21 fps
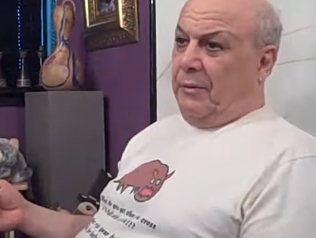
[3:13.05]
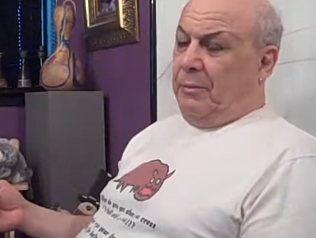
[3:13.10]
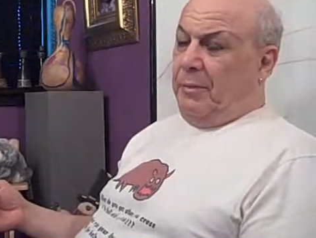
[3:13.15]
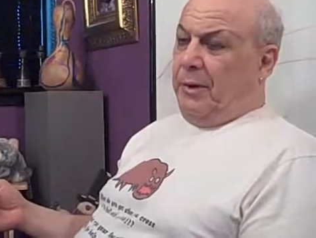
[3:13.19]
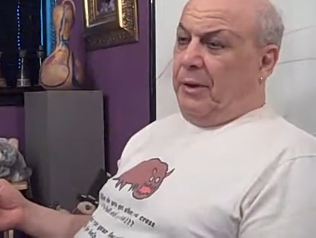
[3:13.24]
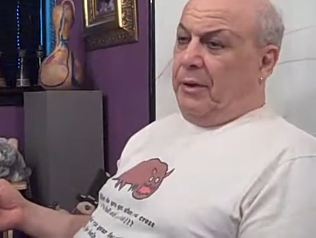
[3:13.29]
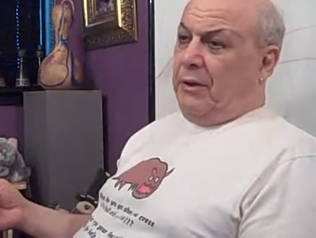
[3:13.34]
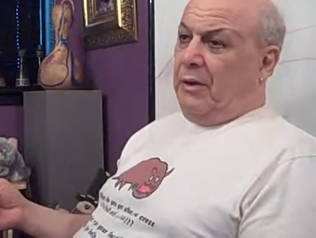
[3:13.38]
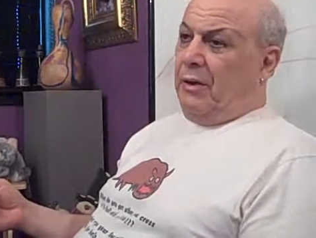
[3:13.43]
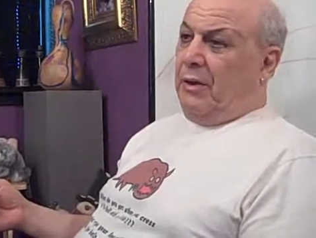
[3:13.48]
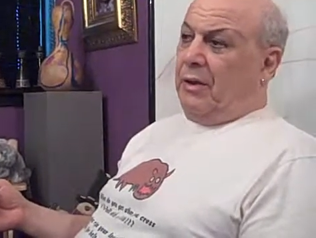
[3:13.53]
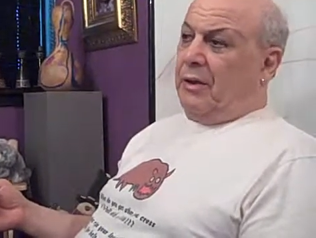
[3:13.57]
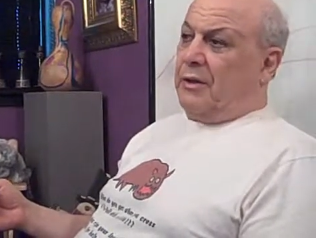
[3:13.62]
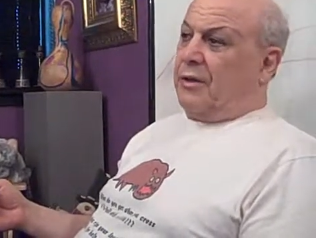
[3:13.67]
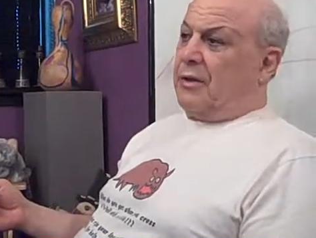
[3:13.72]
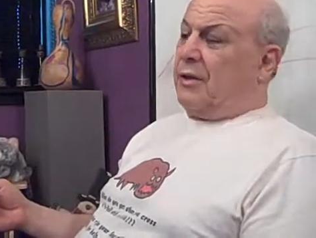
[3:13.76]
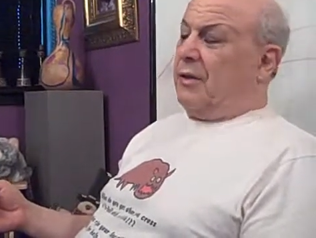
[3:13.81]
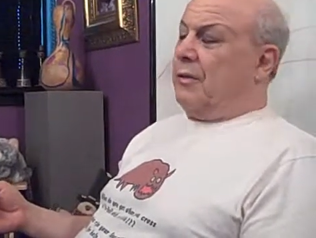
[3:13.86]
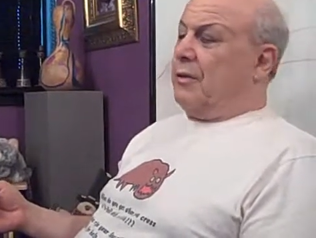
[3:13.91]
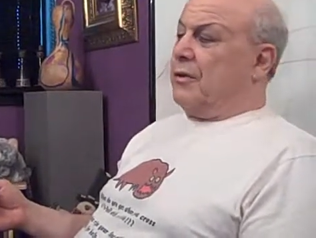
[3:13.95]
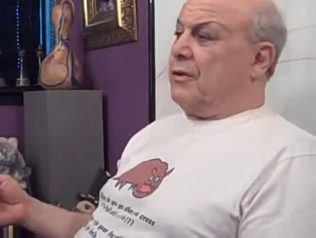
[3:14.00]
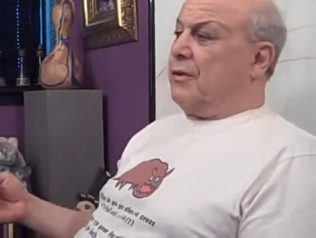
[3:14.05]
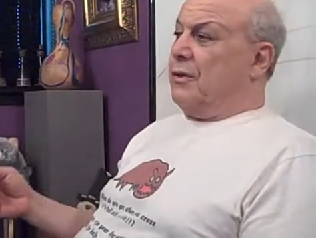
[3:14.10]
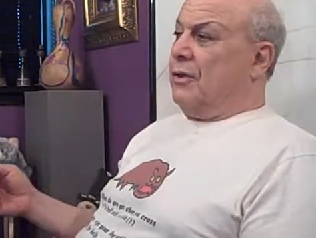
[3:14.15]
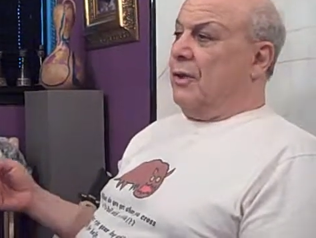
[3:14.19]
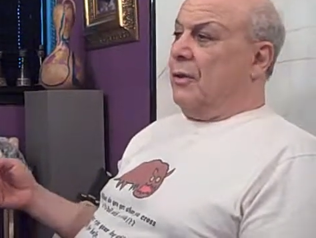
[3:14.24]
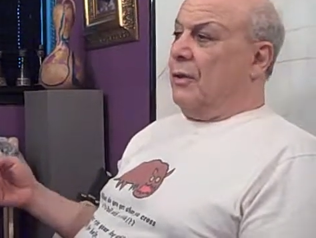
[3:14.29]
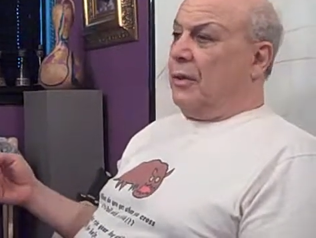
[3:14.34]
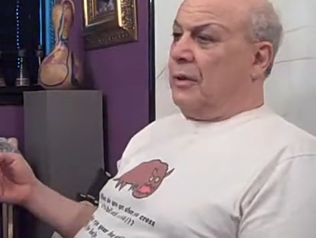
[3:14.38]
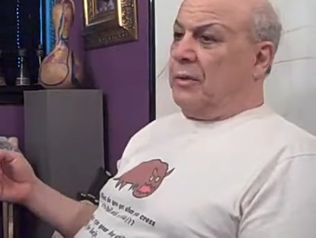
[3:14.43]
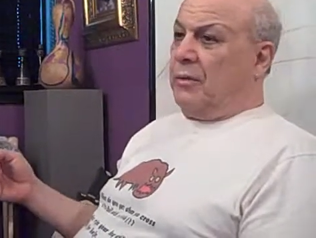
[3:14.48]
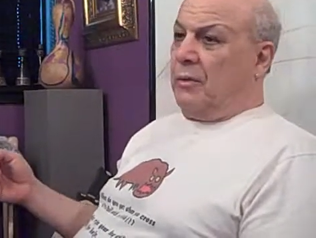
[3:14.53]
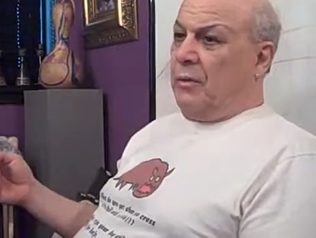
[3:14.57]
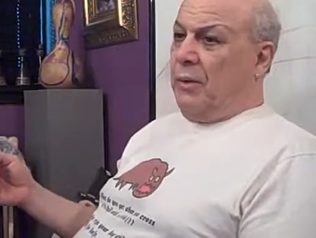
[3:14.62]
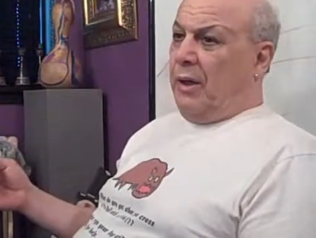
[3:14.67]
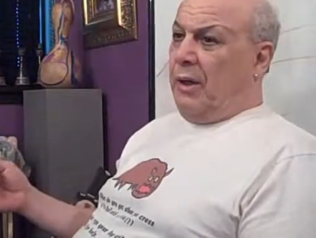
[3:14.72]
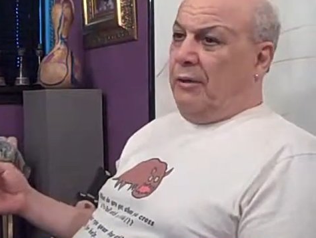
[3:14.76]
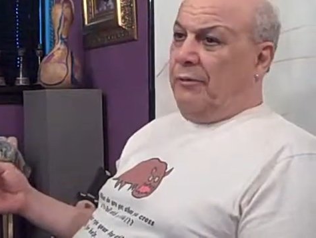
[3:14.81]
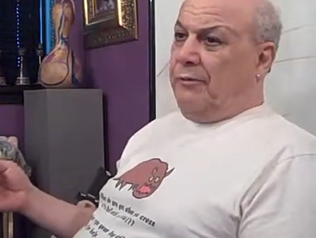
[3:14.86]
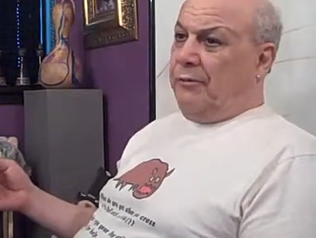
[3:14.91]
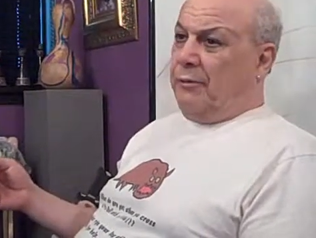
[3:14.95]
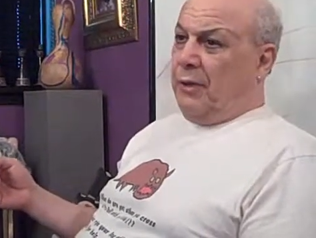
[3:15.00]
Because there is no other
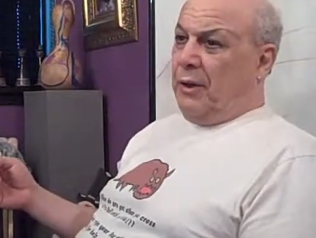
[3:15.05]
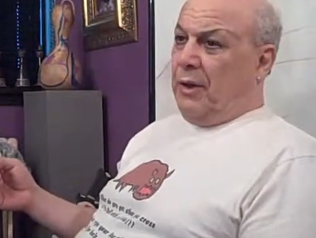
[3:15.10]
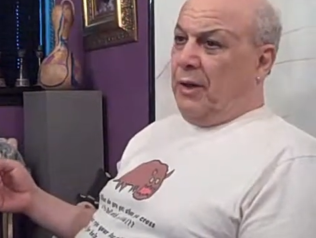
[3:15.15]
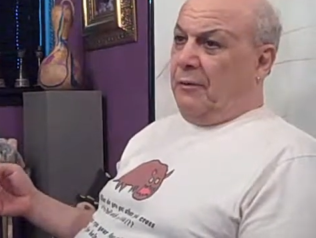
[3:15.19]
way for